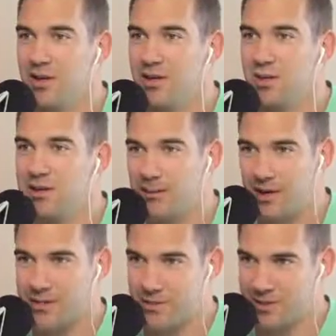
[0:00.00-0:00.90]
So what's the
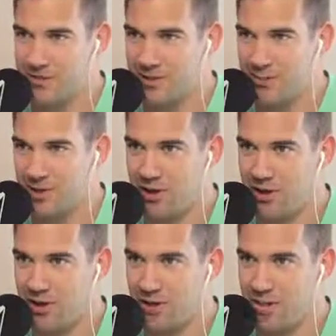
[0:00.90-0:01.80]
biggest misconception
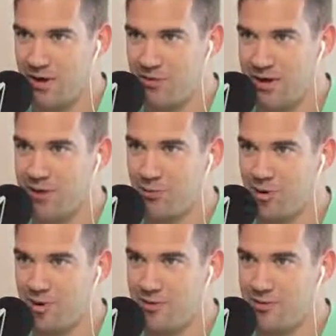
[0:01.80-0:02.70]
then about eating raw?